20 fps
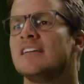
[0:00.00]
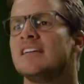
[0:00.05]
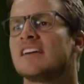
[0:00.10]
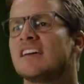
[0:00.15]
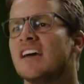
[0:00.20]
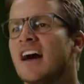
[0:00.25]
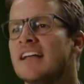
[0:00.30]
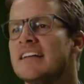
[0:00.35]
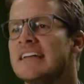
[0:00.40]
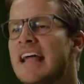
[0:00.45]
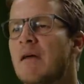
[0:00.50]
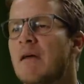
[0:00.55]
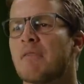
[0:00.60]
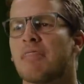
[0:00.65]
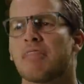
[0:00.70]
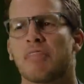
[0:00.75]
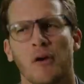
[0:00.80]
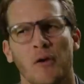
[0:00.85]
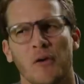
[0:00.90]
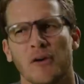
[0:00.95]
to gun down
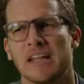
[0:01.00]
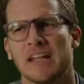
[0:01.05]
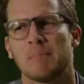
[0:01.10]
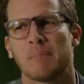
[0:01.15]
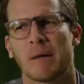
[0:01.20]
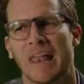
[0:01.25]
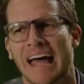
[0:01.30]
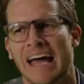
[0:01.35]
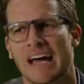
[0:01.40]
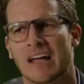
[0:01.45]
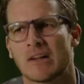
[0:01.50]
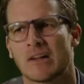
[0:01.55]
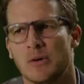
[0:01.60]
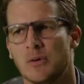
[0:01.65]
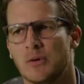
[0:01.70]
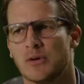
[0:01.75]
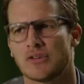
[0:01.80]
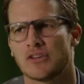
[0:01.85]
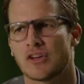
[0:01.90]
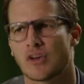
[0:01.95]
30 black
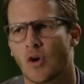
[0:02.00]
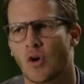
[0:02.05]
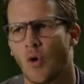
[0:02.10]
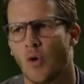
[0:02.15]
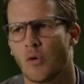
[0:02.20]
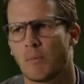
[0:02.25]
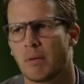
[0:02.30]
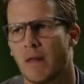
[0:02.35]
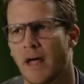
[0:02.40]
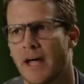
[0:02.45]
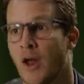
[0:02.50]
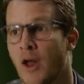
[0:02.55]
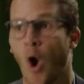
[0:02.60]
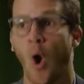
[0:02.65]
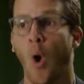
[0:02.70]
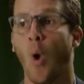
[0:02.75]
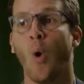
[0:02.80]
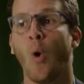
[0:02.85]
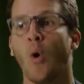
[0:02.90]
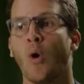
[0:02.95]
looters in cold blood,
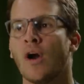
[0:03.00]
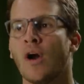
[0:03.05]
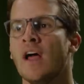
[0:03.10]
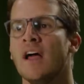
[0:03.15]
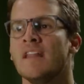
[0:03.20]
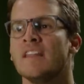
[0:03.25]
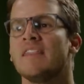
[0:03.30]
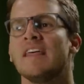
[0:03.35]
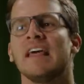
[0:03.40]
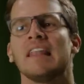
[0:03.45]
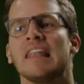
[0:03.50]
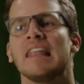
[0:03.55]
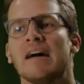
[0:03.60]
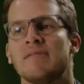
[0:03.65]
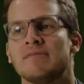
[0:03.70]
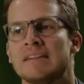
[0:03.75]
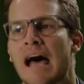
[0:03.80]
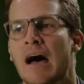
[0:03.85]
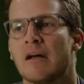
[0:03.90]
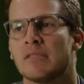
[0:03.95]
or that they
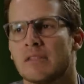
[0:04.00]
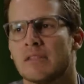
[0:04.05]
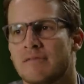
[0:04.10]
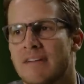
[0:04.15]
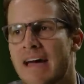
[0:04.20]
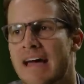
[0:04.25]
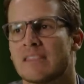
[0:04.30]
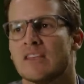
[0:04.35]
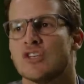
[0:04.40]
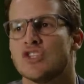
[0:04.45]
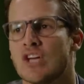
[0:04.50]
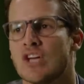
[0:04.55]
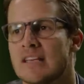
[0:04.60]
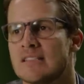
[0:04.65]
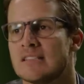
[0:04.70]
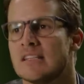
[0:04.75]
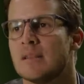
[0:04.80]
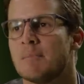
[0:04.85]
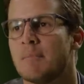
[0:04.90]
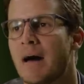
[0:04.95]
left out the fact that
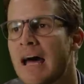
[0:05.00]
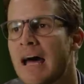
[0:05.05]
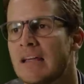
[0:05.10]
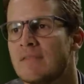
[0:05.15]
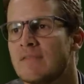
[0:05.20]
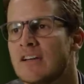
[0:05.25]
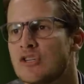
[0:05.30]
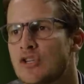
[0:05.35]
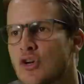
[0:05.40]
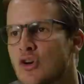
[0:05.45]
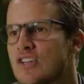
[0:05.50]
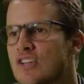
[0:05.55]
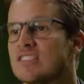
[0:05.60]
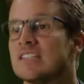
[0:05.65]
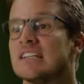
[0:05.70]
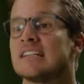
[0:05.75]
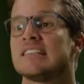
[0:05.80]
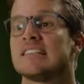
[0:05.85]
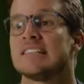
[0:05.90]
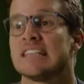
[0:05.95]
Jesse the Body Ventura
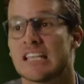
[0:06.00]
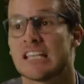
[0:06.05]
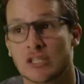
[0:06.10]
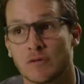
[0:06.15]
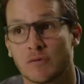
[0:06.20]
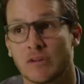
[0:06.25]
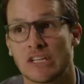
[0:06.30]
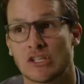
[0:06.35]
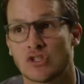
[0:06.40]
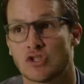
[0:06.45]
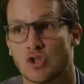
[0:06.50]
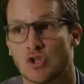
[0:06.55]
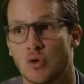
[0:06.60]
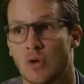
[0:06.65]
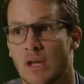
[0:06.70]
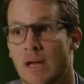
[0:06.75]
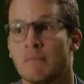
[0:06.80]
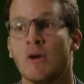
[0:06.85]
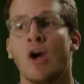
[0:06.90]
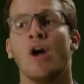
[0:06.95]
successfully sued
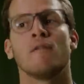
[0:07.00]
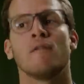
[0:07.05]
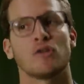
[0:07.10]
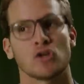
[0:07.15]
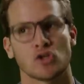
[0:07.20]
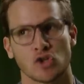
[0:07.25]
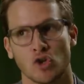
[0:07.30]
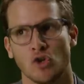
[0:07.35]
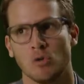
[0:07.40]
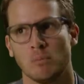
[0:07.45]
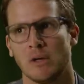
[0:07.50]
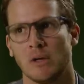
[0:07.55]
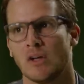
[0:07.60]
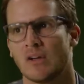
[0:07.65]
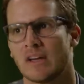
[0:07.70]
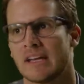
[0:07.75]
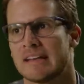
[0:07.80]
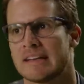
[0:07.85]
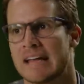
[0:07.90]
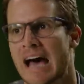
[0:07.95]
him for $2
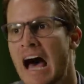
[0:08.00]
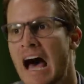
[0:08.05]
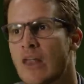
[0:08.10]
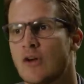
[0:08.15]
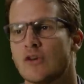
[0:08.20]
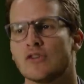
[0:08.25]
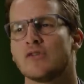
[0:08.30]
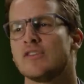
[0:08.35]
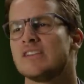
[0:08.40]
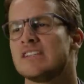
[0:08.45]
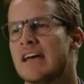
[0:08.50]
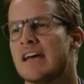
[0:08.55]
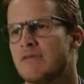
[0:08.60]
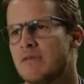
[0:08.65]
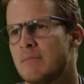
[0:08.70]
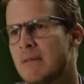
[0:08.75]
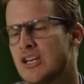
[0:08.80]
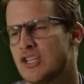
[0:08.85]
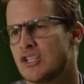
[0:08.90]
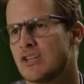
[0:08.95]
million for
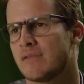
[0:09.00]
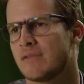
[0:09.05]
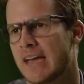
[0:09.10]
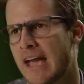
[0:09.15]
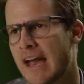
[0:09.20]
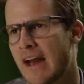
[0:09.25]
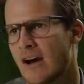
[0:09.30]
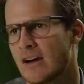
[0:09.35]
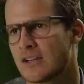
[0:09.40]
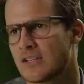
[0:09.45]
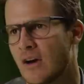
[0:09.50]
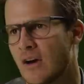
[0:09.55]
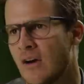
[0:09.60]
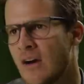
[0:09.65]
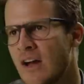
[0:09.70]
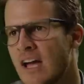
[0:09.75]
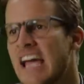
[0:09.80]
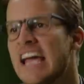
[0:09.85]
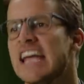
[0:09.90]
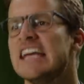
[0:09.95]
defamation of character.
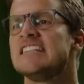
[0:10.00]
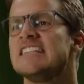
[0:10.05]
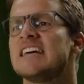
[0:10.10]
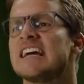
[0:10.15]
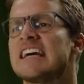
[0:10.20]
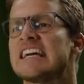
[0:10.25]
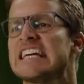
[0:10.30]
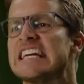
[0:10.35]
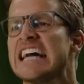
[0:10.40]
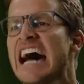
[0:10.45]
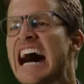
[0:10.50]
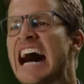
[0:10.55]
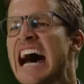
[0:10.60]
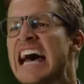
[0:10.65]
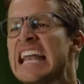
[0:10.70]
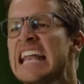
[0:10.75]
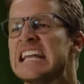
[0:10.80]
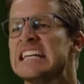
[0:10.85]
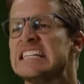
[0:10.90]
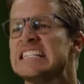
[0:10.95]
He's a
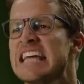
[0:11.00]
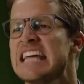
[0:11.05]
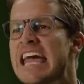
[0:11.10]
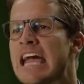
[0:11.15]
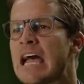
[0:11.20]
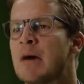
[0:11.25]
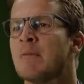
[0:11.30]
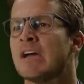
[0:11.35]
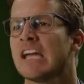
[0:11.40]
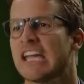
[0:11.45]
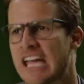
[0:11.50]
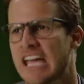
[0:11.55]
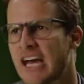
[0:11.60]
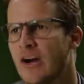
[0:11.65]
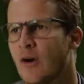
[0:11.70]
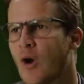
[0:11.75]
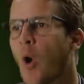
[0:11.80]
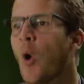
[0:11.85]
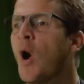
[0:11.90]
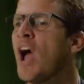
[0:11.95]
goddamn
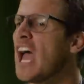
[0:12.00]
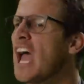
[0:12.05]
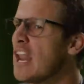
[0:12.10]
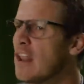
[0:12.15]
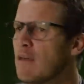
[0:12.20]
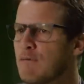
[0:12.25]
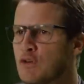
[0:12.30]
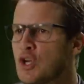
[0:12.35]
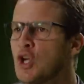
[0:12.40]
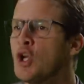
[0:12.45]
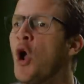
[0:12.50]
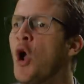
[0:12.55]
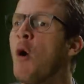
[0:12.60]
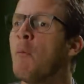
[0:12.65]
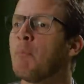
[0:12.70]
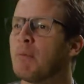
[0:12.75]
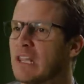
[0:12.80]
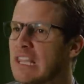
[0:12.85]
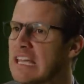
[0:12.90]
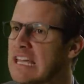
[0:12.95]
hero. And if you
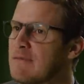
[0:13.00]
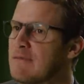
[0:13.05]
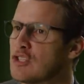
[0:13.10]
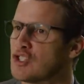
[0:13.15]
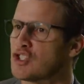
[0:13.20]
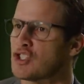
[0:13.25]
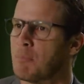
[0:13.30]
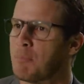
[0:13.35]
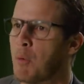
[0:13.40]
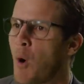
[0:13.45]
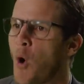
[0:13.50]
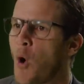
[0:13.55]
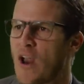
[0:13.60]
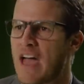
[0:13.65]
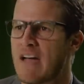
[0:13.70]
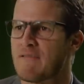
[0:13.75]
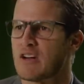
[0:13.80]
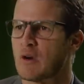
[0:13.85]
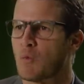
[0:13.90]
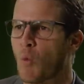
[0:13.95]
don't believe and support
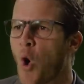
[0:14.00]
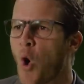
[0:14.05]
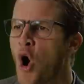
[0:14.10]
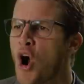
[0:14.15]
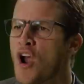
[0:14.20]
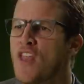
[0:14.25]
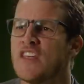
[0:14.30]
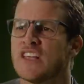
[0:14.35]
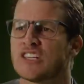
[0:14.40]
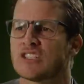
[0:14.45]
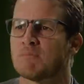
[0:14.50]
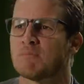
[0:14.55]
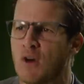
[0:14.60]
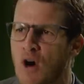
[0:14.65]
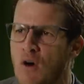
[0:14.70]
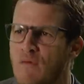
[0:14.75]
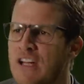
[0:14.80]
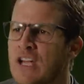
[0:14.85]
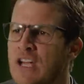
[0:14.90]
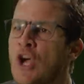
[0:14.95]
every word of this
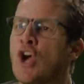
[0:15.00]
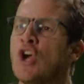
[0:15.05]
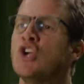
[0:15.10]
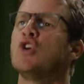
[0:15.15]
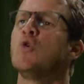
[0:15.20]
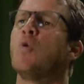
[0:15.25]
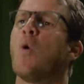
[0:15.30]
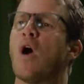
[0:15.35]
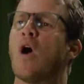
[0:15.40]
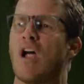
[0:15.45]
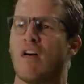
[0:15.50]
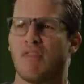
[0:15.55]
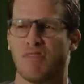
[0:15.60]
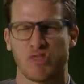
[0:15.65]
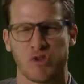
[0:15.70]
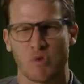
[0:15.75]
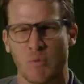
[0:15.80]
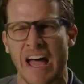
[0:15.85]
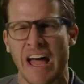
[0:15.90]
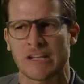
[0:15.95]
movie, you are
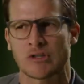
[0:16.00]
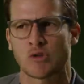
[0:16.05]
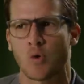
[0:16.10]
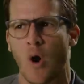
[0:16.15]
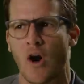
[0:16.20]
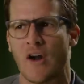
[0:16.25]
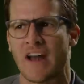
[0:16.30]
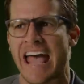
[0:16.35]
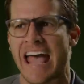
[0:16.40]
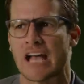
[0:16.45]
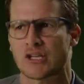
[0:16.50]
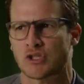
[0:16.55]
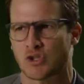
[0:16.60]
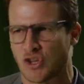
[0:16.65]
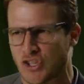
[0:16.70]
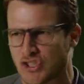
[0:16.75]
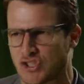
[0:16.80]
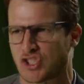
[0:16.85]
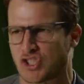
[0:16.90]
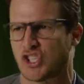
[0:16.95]
a threat to our
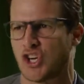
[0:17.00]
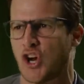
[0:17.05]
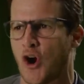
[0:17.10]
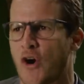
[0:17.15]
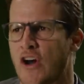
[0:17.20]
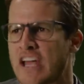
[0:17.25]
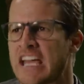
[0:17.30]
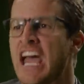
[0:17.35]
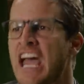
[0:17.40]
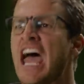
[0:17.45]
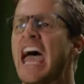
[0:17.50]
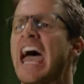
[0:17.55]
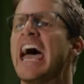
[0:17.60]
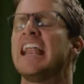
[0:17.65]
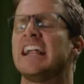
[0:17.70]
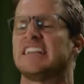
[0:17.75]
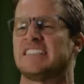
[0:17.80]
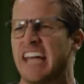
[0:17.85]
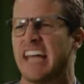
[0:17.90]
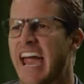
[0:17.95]
national security
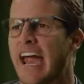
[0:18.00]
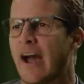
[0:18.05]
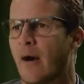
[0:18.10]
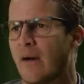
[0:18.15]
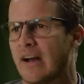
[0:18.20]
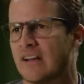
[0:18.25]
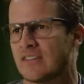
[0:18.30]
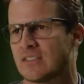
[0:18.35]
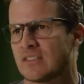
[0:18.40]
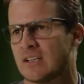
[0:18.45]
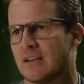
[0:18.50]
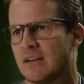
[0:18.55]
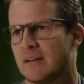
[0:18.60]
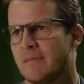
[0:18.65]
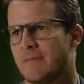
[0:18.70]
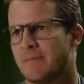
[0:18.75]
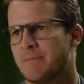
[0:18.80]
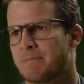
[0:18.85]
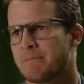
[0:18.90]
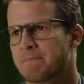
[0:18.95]
and a terrorist.
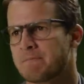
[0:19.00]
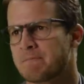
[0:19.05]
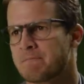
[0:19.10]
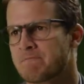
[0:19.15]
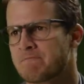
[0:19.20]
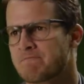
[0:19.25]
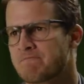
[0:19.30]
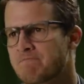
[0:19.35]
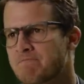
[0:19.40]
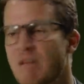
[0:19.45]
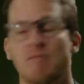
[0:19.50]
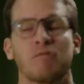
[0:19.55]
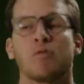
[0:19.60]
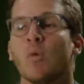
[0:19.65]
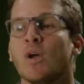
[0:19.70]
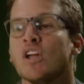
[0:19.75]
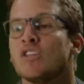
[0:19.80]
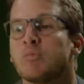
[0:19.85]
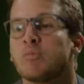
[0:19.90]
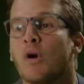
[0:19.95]
And for
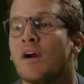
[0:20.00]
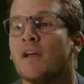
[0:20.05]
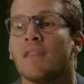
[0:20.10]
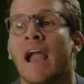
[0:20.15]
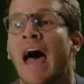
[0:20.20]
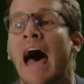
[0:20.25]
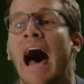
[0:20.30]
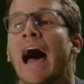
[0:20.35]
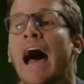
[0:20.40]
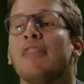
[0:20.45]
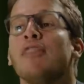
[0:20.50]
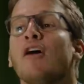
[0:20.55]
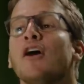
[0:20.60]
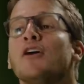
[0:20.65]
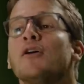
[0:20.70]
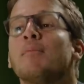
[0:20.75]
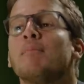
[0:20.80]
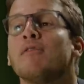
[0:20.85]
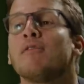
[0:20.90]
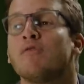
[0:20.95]
what it's worth, I thought
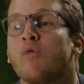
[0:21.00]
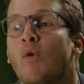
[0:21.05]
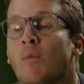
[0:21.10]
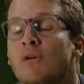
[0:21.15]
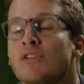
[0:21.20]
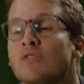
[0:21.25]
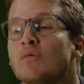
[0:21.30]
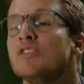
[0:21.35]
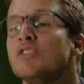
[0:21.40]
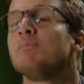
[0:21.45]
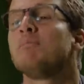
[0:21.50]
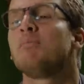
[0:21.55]
your performance was